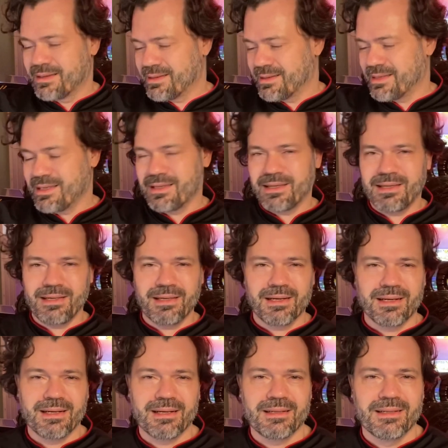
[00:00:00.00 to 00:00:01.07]
He
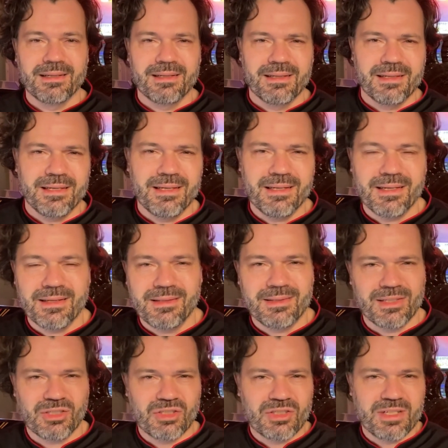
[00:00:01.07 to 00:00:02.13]

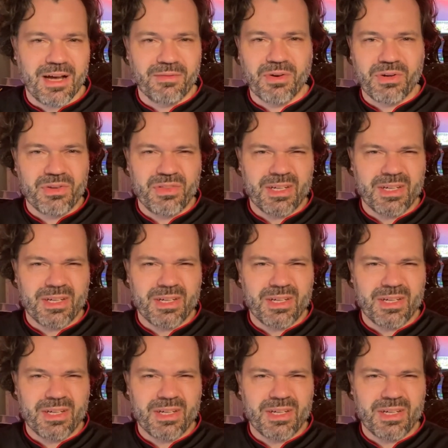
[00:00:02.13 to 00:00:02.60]
discovered